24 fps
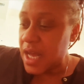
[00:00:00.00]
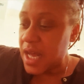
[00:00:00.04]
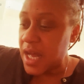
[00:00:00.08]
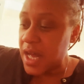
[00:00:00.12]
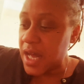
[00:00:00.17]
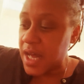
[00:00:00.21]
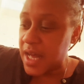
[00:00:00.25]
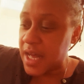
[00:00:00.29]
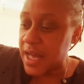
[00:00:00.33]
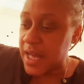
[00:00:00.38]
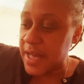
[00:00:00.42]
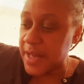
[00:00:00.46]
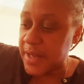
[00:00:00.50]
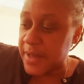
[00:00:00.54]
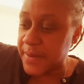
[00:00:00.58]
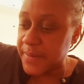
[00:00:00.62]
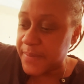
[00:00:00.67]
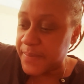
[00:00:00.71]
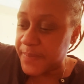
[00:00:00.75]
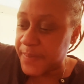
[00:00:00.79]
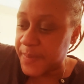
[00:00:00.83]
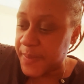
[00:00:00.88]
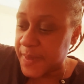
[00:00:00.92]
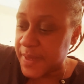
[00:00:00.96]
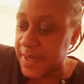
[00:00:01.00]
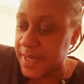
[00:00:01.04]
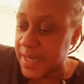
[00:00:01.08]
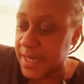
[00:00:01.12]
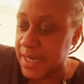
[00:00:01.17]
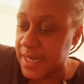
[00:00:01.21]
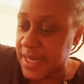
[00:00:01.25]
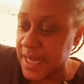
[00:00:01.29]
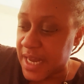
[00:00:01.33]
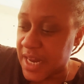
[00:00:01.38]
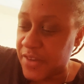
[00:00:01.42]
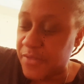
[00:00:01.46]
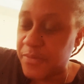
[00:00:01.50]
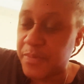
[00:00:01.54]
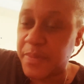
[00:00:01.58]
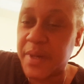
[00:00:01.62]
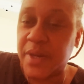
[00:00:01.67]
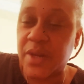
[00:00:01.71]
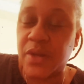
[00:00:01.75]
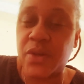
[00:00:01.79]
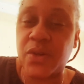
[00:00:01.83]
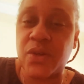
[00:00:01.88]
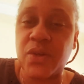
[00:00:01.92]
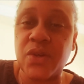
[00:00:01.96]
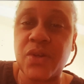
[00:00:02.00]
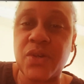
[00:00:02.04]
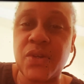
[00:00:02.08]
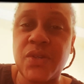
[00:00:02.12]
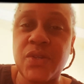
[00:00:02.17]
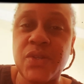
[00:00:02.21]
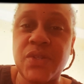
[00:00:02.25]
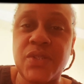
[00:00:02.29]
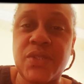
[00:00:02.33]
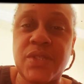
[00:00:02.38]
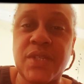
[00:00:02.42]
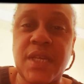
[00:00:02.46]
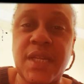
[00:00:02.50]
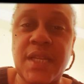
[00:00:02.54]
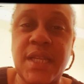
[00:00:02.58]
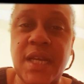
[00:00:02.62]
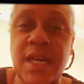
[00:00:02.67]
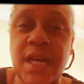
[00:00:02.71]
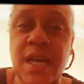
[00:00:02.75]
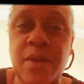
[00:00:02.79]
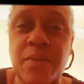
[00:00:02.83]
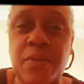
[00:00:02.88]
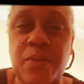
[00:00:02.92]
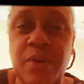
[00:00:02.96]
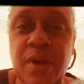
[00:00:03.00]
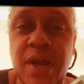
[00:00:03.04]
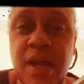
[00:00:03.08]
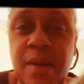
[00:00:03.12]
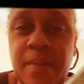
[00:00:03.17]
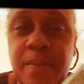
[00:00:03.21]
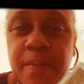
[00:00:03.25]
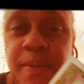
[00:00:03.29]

Um, Nine of Pentacles in the upright.